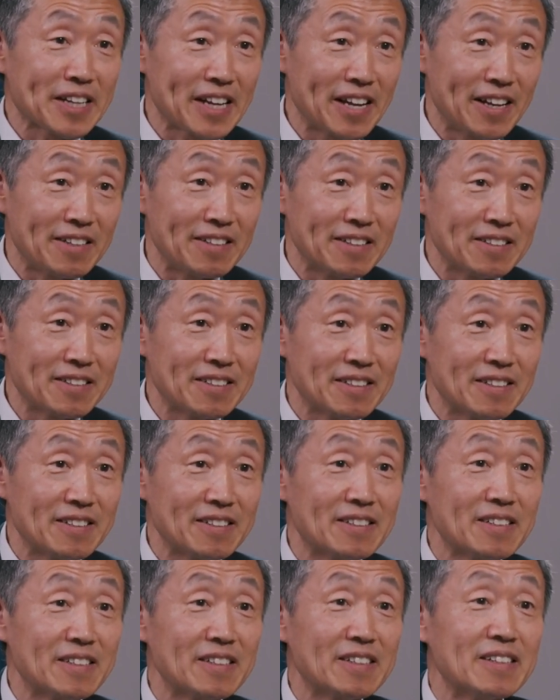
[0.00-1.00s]
10
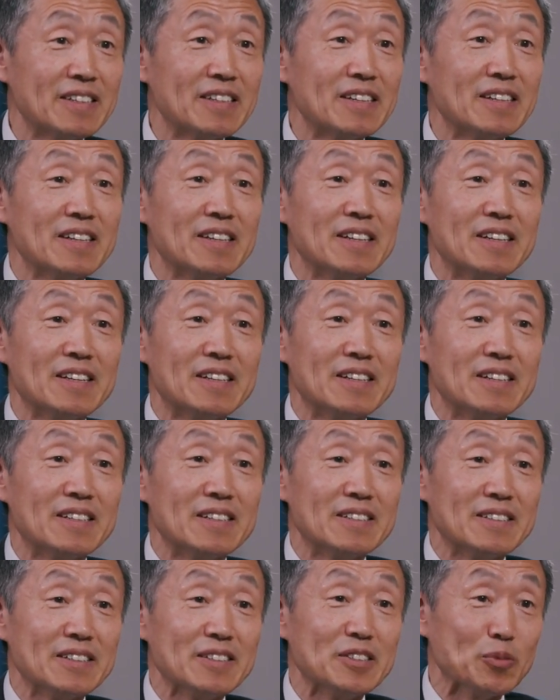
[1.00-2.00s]

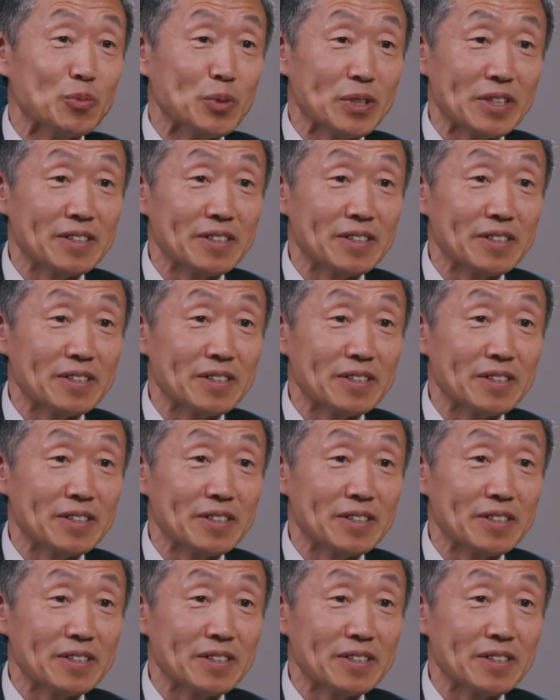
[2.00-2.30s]
in